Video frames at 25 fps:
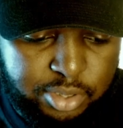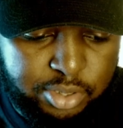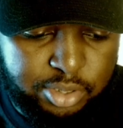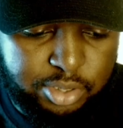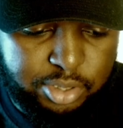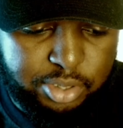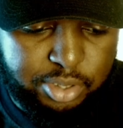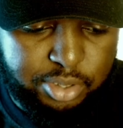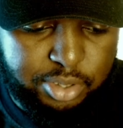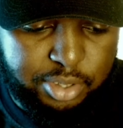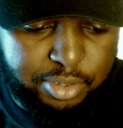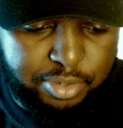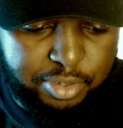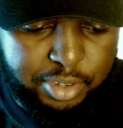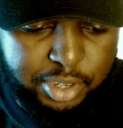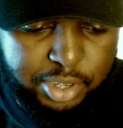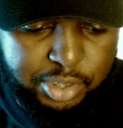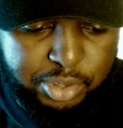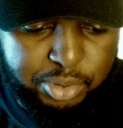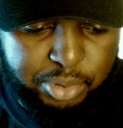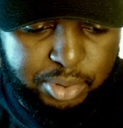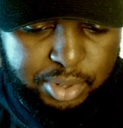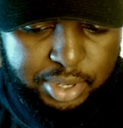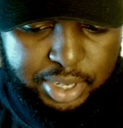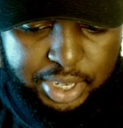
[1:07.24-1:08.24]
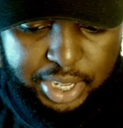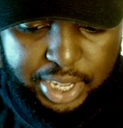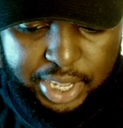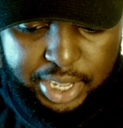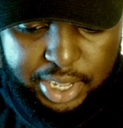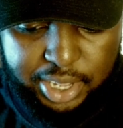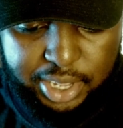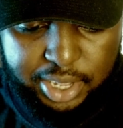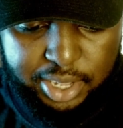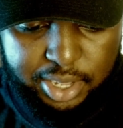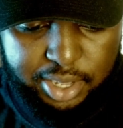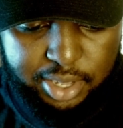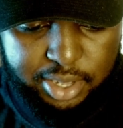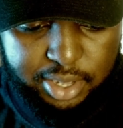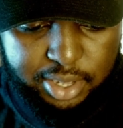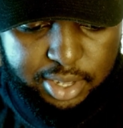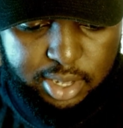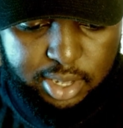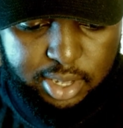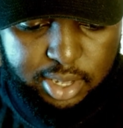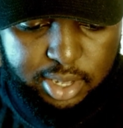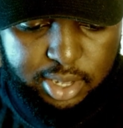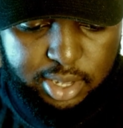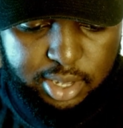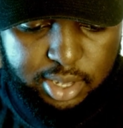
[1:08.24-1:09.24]
So the first one here
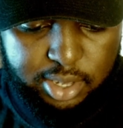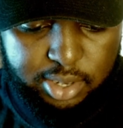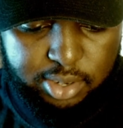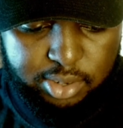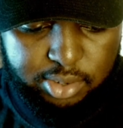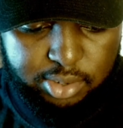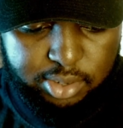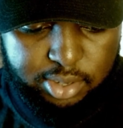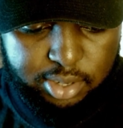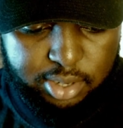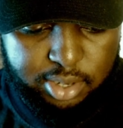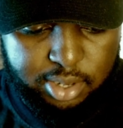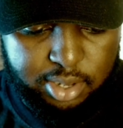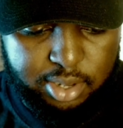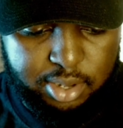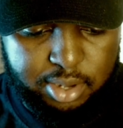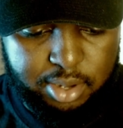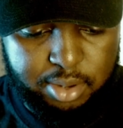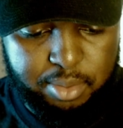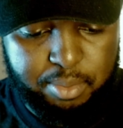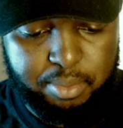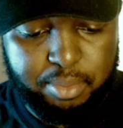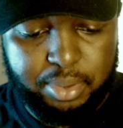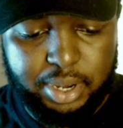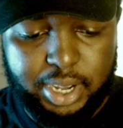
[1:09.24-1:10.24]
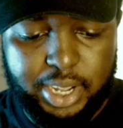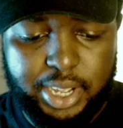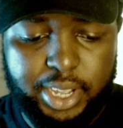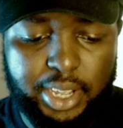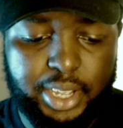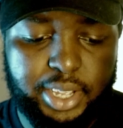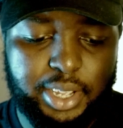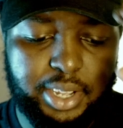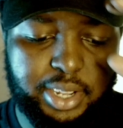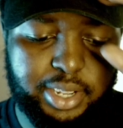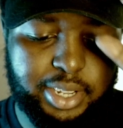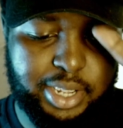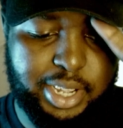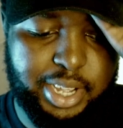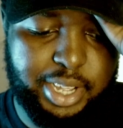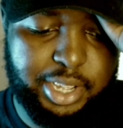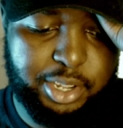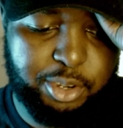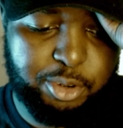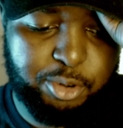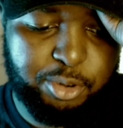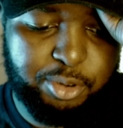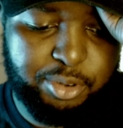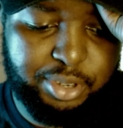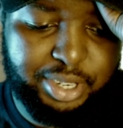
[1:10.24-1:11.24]
is by a guy
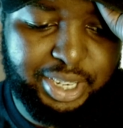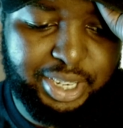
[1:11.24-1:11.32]
called